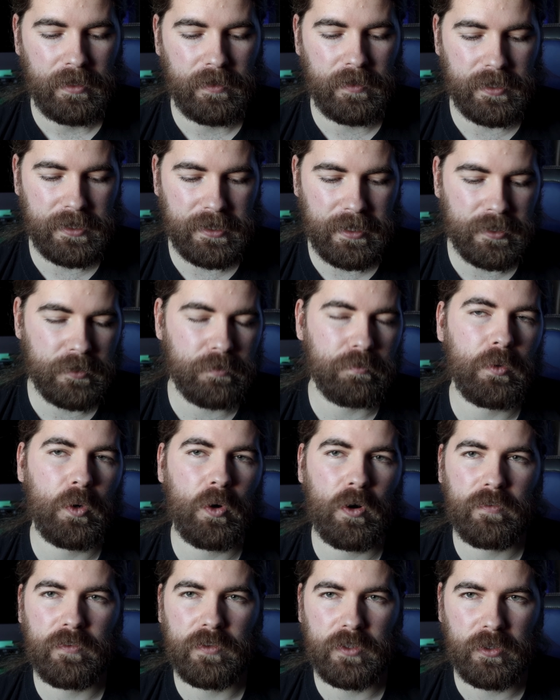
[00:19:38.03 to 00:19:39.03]
This has
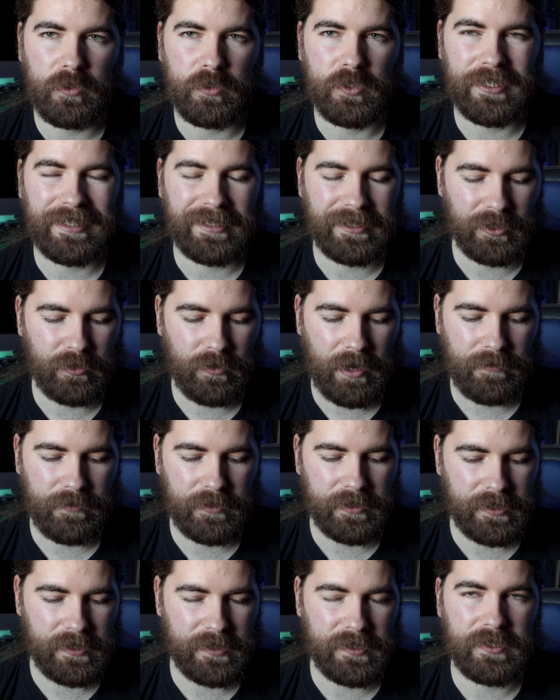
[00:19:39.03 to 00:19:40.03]
more of a use in
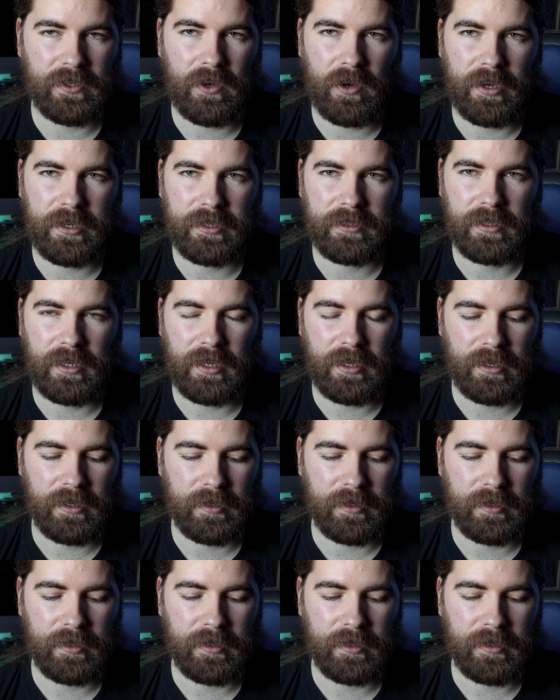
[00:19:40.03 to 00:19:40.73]
graphic design,